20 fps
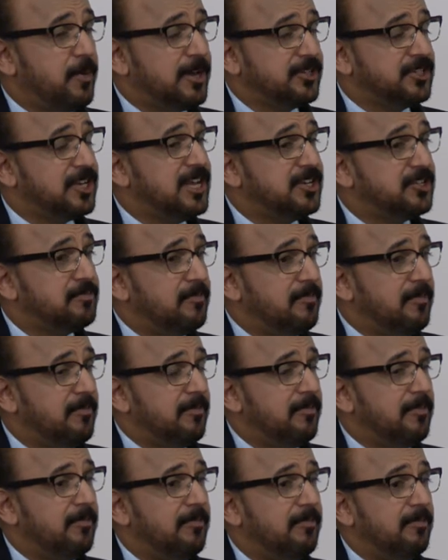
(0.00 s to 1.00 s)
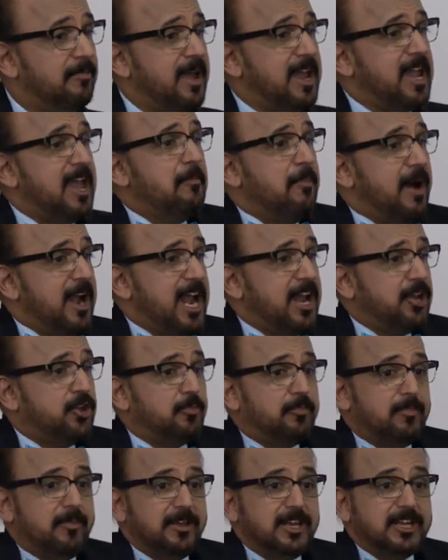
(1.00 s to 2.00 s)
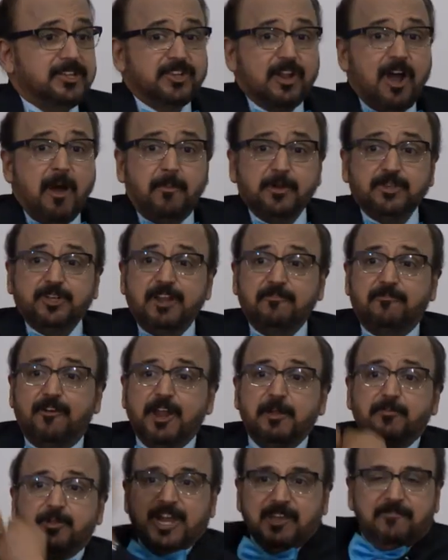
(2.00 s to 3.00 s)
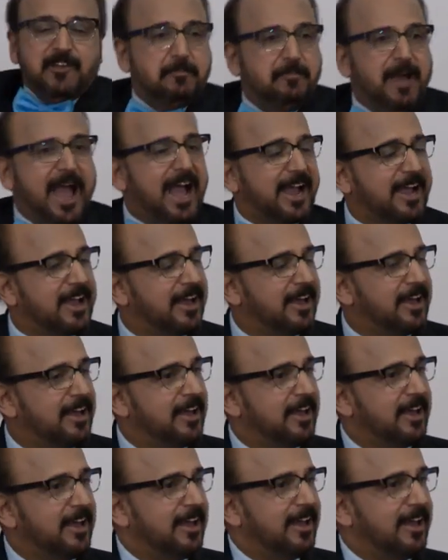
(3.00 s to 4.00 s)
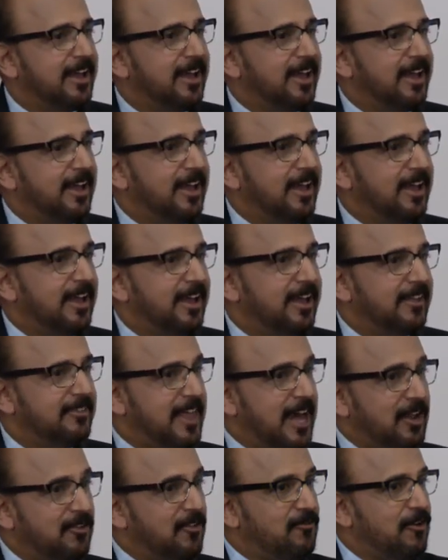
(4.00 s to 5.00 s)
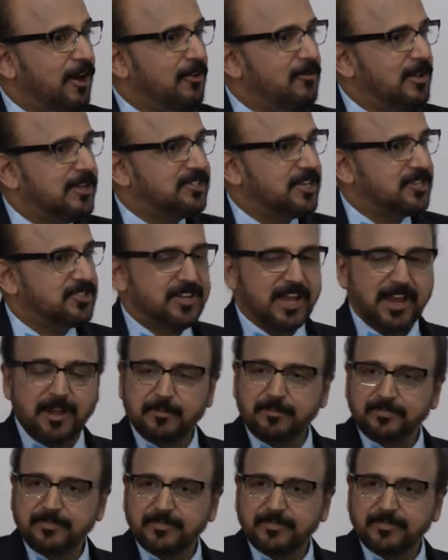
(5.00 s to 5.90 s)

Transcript: person is making money to, it's an opportunity for him to give it back. Then the world will sustain.